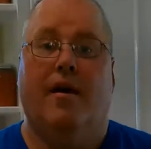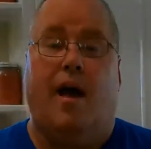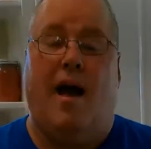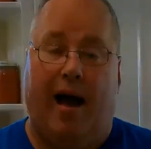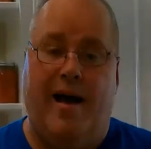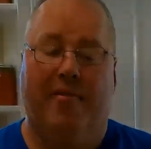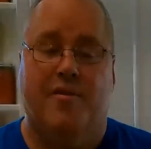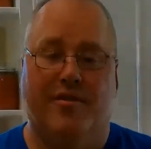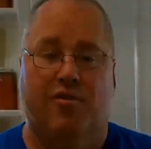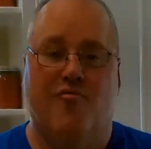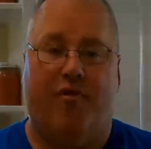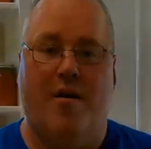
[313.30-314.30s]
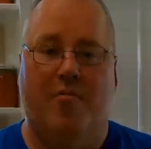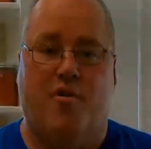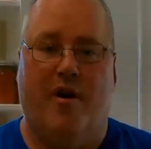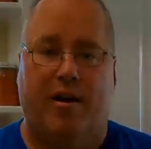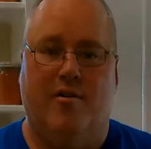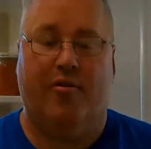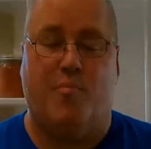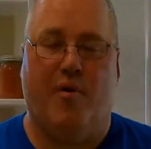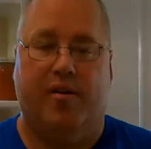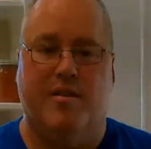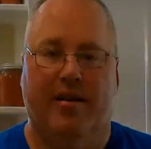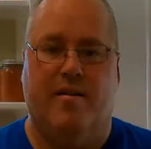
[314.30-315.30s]
Hi, this is Rob Crowder, the
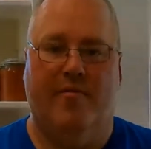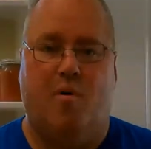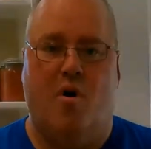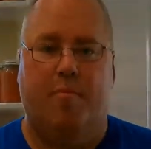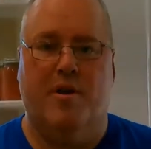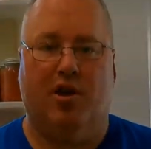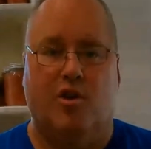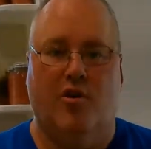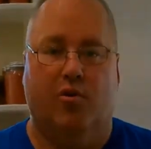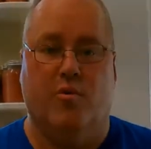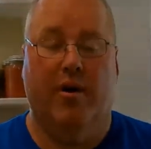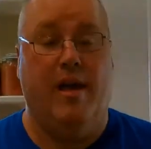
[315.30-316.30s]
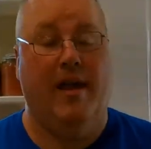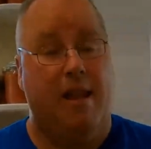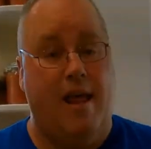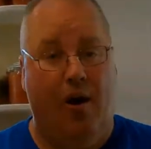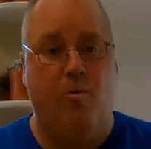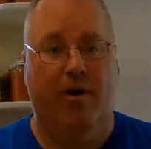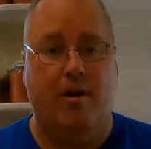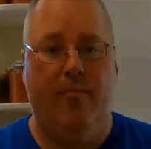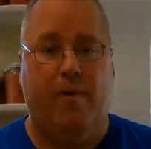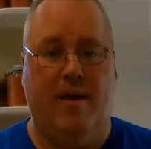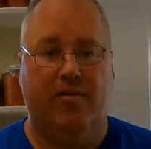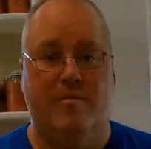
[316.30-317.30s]
president of Barbecue, and now we're going to
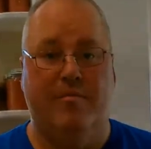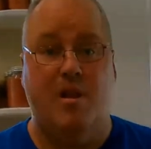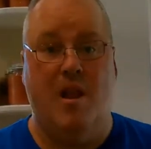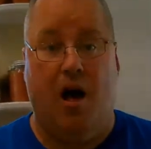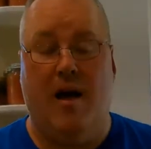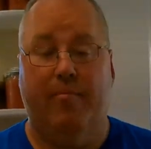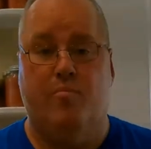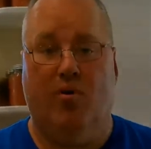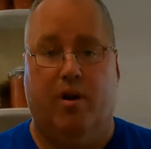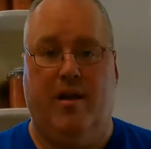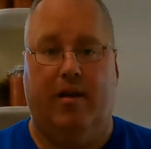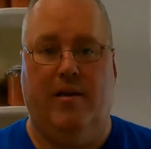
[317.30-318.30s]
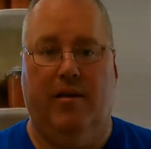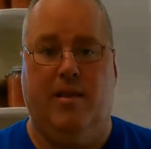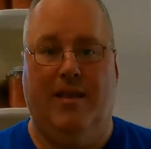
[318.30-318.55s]
make some naan bread.